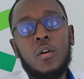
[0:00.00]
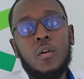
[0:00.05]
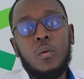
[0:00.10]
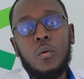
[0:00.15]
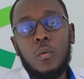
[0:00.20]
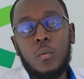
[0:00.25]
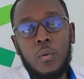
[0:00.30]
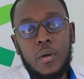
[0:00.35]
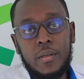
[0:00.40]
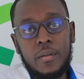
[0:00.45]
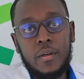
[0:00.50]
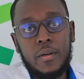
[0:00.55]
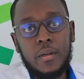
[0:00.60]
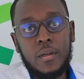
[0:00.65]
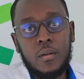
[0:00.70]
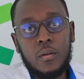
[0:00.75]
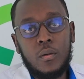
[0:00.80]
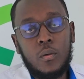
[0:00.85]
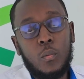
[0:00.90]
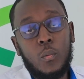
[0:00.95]
who are
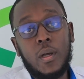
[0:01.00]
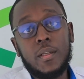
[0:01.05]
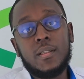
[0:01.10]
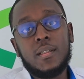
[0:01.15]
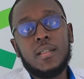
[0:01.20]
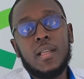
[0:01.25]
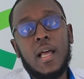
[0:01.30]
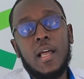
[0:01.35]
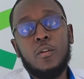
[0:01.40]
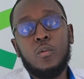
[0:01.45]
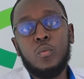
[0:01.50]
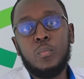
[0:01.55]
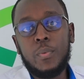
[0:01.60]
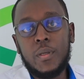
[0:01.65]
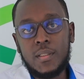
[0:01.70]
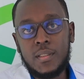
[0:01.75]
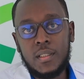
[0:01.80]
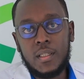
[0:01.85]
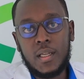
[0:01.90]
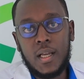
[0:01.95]
wondering what an Upesi